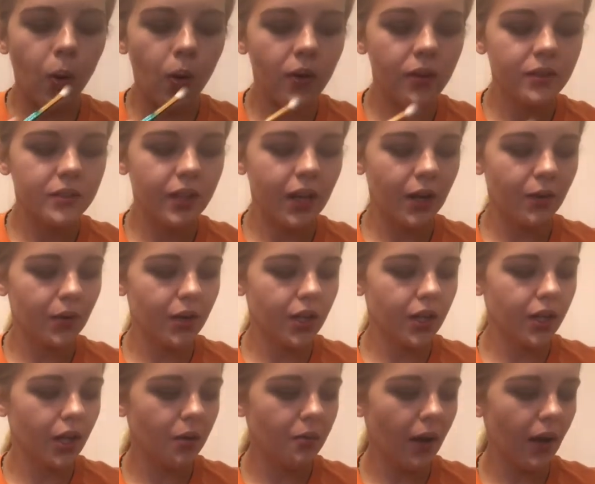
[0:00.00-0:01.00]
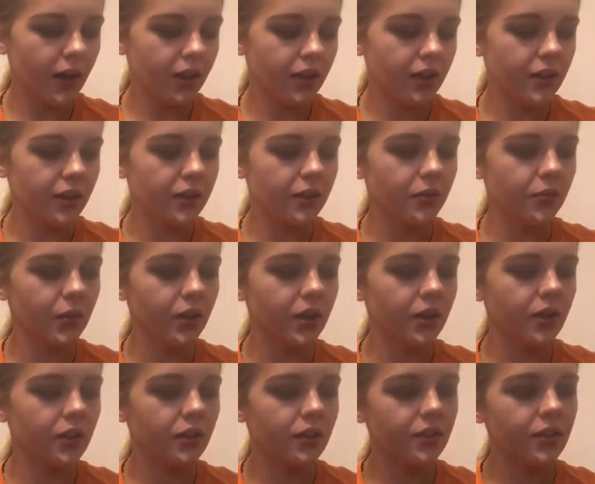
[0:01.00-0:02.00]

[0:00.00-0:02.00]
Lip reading: Now we're going to go back in with